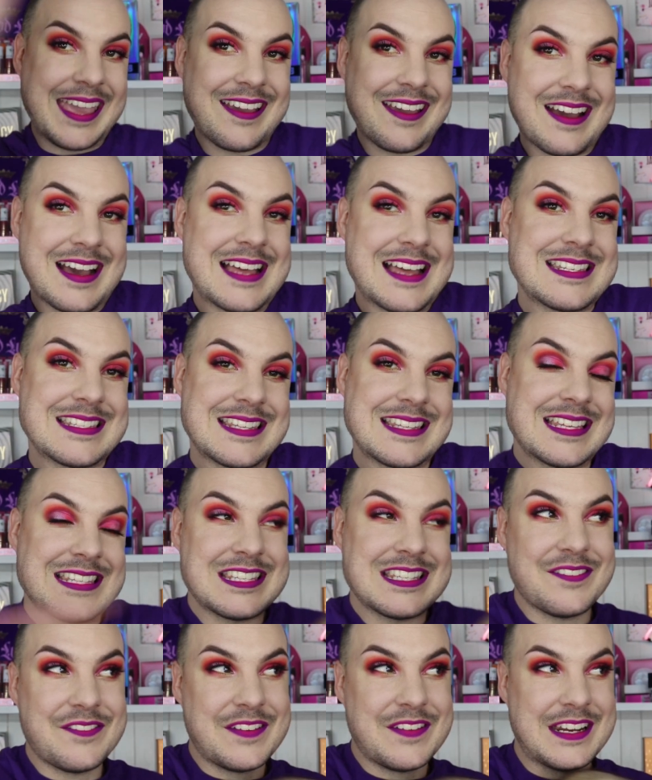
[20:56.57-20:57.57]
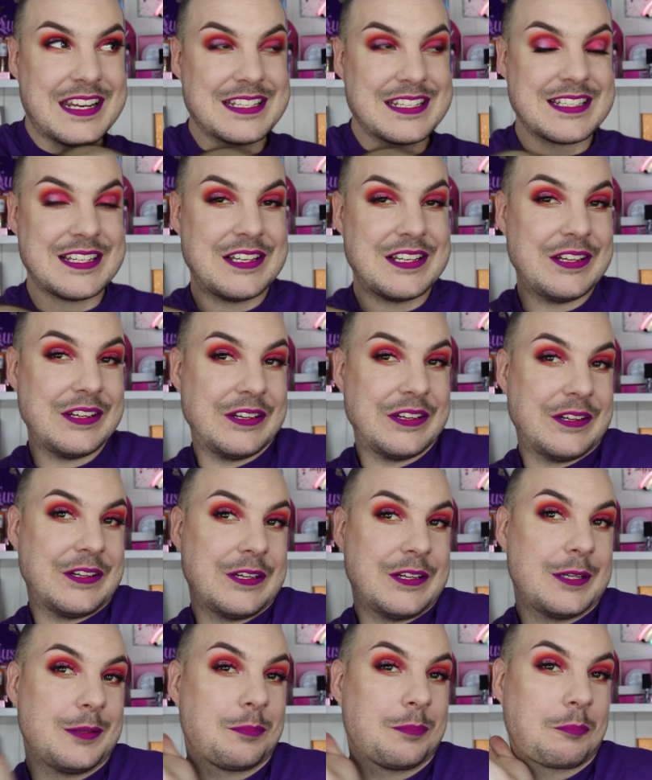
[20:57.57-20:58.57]
guys, and that's the finished
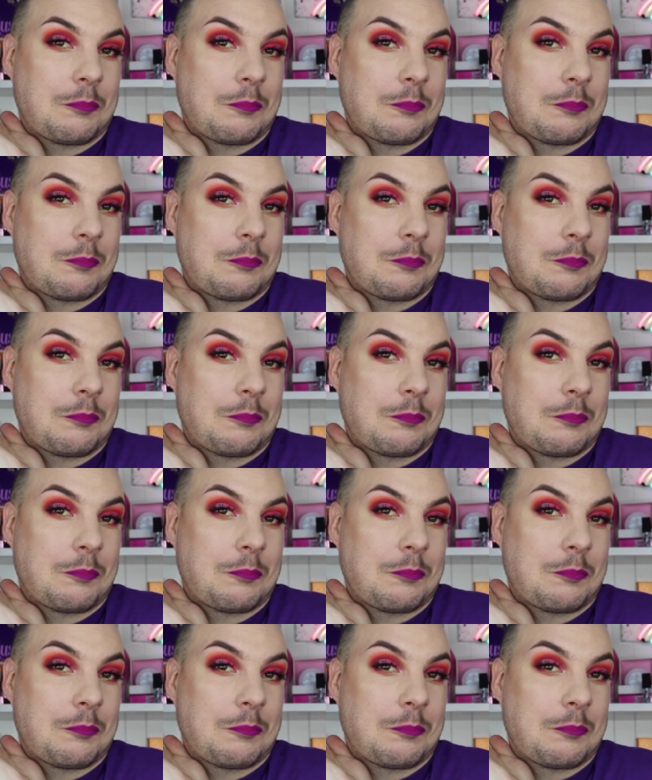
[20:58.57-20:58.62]
look.